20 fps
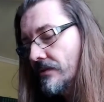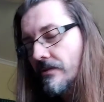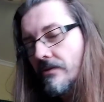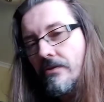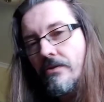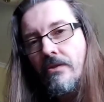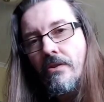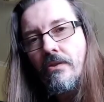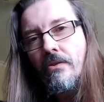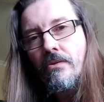
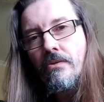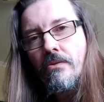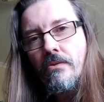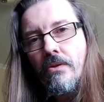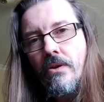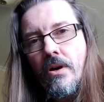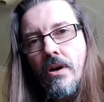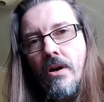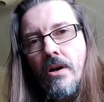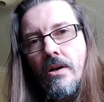
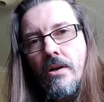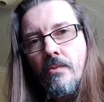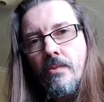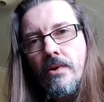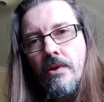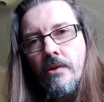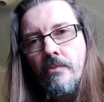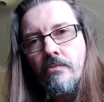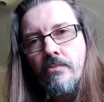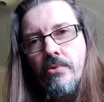So I
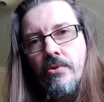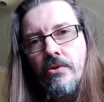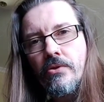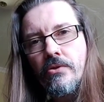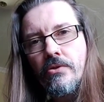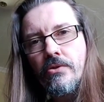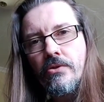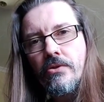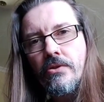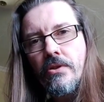will
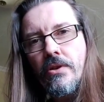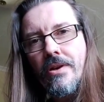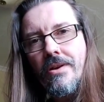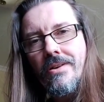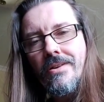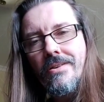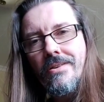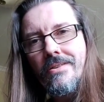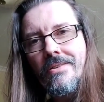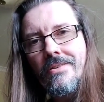put
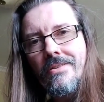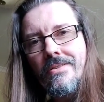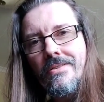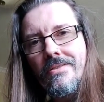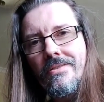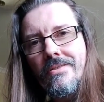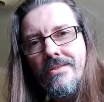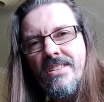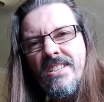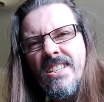
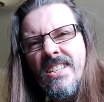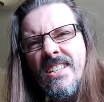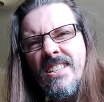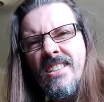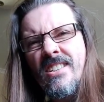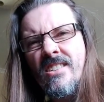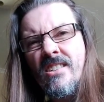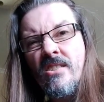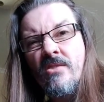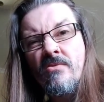in
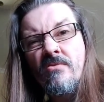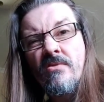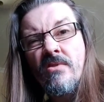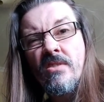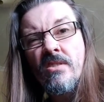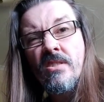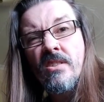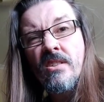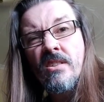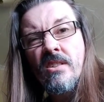the
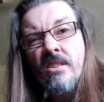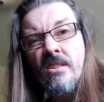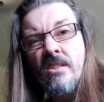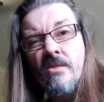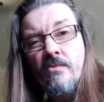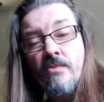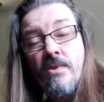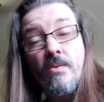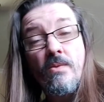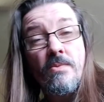notes a
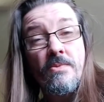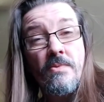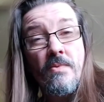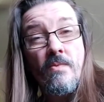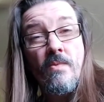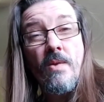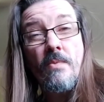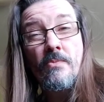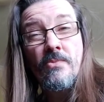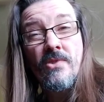
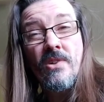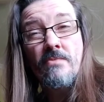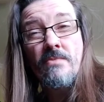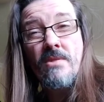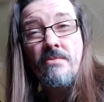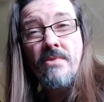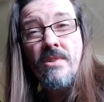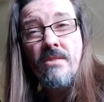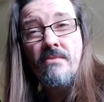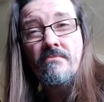website
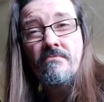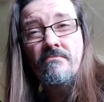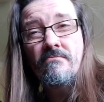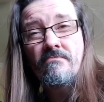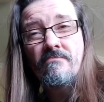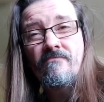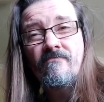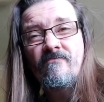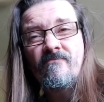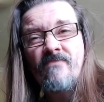maybe,
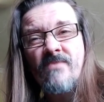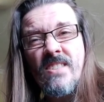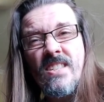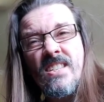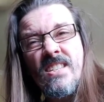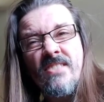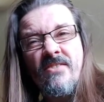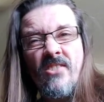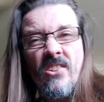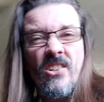
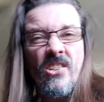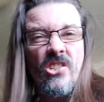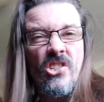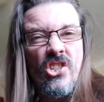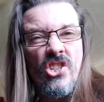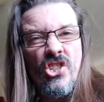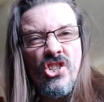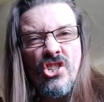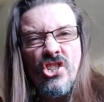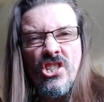if I can
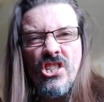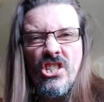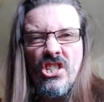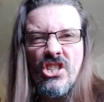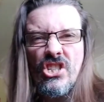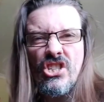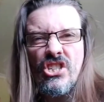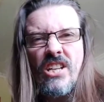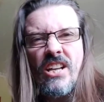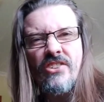just
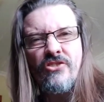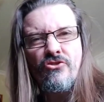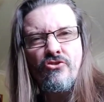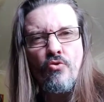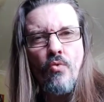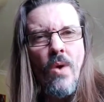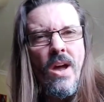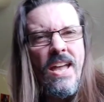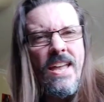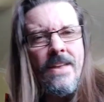stutter
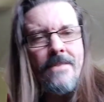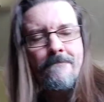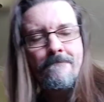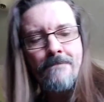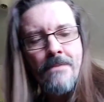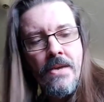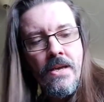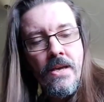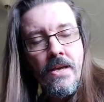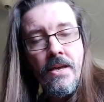away,
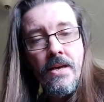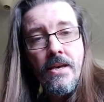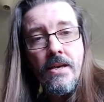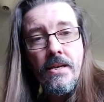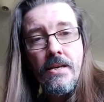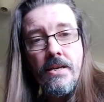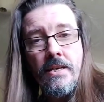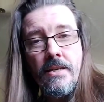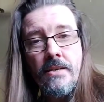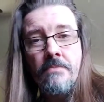
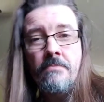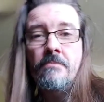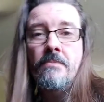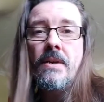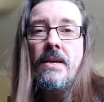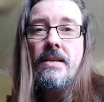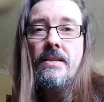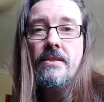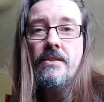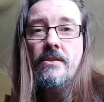
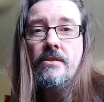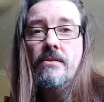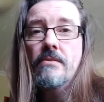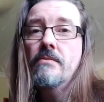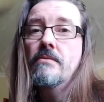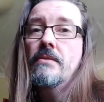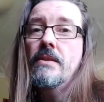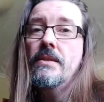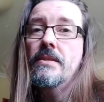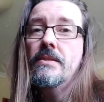
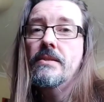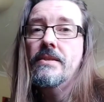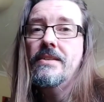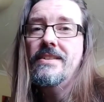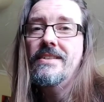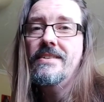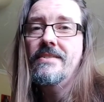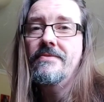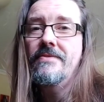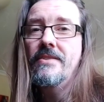to this
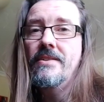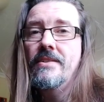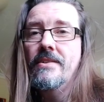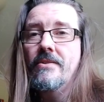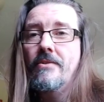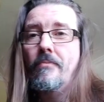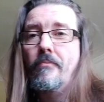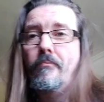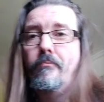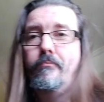here
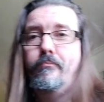video.